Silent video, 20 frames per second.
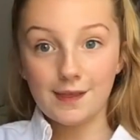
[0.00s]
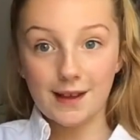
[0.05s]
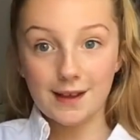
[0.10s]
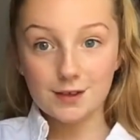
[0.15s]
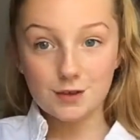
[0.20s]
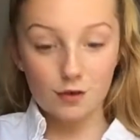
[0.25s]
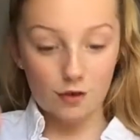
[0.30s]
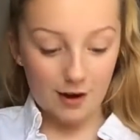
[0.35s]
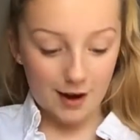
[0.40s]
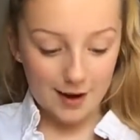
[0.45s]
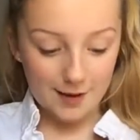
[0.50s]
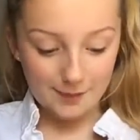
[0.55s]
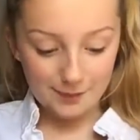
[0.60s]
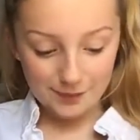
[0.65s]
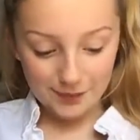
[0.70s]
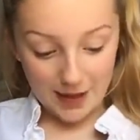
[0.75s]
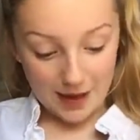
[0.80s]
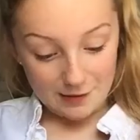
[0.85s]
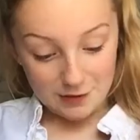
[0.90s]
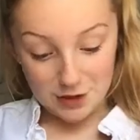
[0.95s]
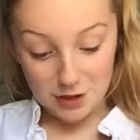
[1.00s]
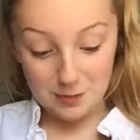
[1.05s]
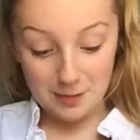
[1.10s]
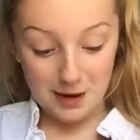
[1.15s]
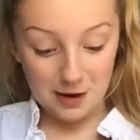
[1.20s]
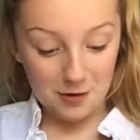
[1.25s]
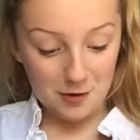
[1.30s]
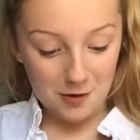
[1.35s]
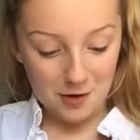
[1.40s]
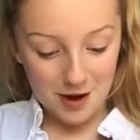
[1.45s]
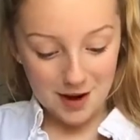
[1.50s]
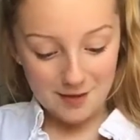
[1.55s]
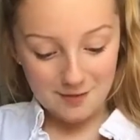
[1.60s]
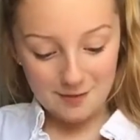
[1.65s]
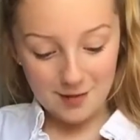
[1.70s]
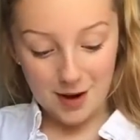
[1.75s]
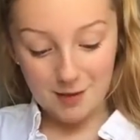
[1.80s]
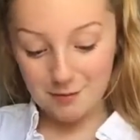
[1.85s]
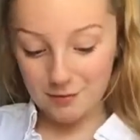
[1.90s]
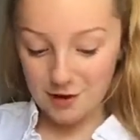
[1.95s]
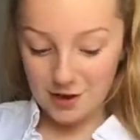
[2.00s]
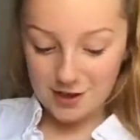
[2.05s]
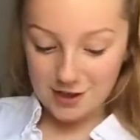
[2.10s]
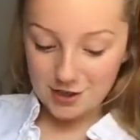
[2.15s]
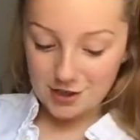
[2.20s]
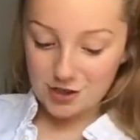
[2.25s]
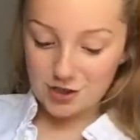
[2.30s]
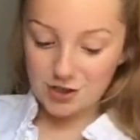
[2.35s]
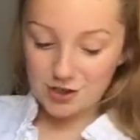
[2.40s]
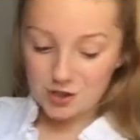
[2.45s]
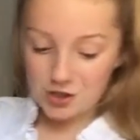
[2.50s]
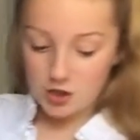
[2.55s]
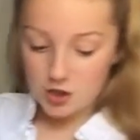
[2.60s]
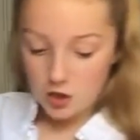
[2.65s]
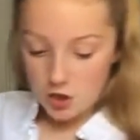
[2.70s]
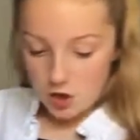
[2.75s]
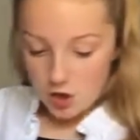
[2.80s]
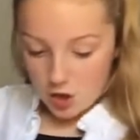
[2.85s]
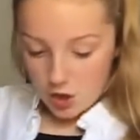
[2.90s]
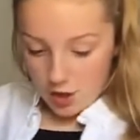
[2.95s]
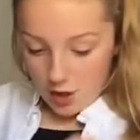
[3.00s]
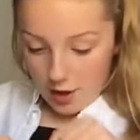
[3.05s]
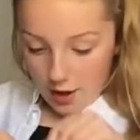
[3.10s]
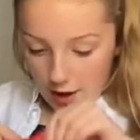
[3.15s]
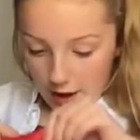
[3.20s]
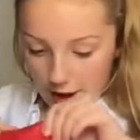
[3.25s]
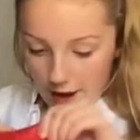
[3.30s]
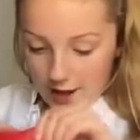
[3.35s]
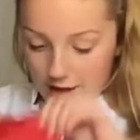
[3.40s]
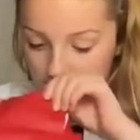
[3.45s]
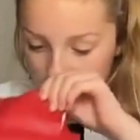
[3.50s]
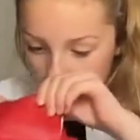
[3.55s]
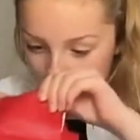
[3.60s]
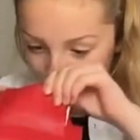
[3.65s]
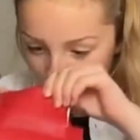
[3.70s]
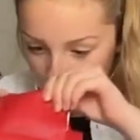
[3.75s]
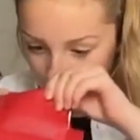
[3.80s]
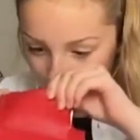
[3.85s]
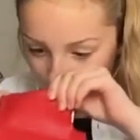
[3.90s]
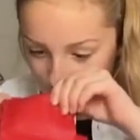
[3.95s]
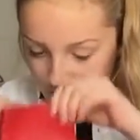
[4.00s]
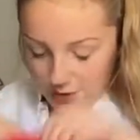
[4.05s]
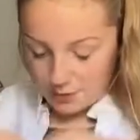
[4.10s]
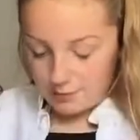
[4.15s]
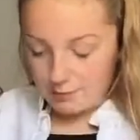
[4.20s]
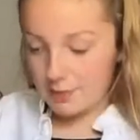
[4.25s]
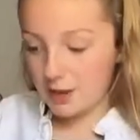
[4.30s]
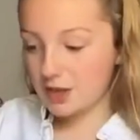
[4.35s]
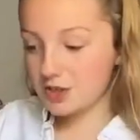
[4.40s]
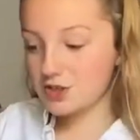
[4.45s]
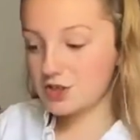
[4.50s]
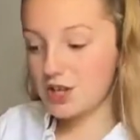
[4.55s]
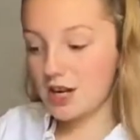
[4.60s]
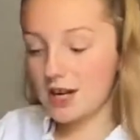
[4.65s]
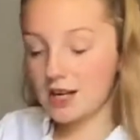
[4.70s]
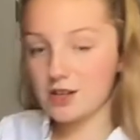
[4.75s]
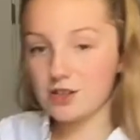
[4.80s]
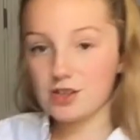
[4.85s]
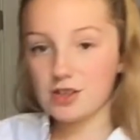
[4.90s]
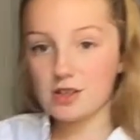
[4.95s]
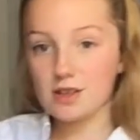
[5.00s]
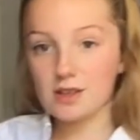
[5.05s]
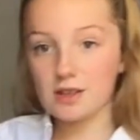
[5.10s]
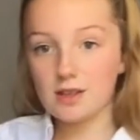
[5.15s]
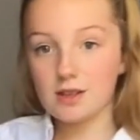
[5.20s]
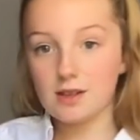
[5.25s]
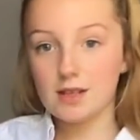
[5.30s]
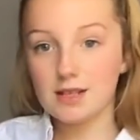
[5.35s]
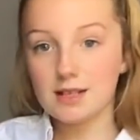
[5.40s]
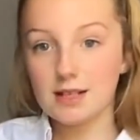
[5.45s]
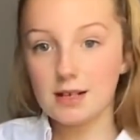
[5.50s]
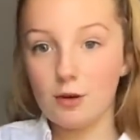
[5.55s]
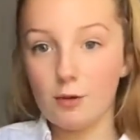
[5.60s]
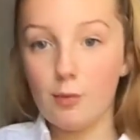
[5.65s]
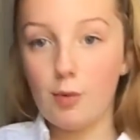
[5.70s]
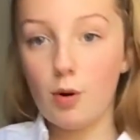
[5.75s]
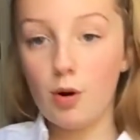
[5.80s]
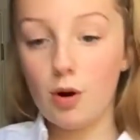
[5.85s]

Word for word: that's great. I have a two pound coin. I'm rich and I have just some bus change in this little